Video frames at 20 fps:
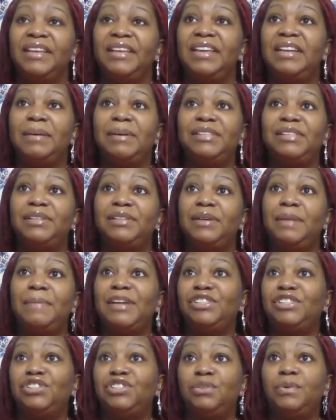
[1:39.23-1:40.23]
Am
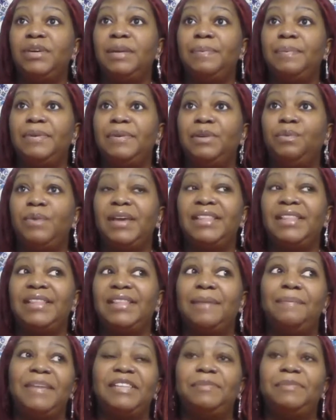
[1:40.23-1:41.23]
I showing up in a way
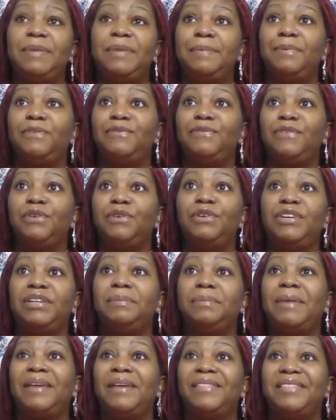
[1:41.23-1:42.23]
that makes people feel good
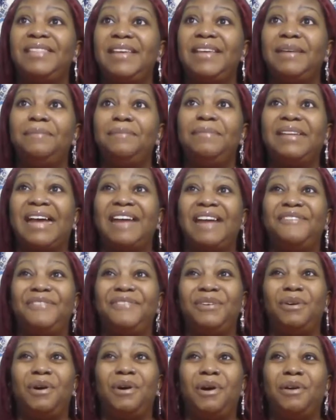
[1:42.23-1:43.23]
about them, but I
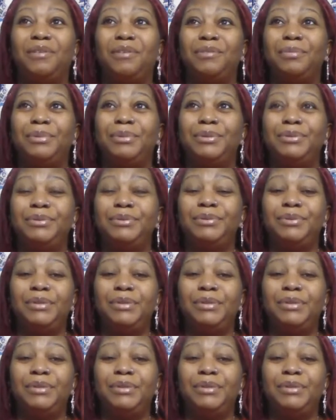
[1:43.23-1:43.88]
feel horrible?